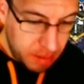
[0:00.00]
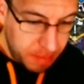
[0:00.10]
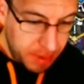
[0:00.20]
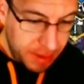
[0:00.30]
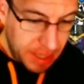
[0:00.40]

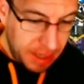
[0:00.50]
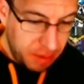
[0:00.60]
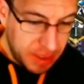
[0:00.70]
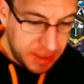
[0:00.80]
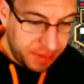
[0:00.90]
But
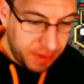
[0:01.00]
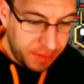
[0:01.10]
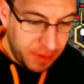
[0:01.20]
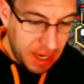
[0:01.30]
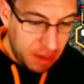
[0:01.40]
anyways, for
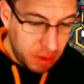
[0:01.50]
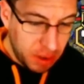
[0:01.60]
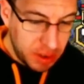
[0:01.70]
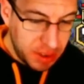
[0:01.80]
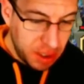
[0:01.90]
now, we're
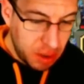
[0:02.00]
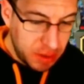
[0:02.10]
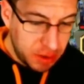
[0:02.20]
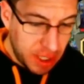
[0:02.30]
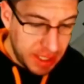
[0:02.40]
going to go
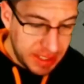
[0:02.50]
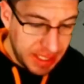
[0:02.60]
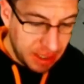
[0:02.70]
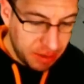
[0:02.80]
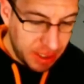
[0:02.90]
and try and
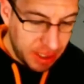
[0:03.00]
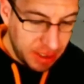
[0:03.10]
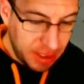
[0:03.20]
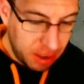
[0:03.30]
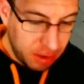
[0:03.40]
take out their
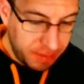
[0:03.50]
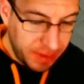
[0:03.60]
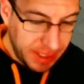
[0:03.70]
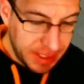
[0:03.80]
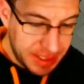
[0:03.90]

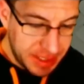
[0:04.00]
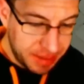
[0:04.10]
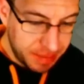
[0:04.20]
Ophidius.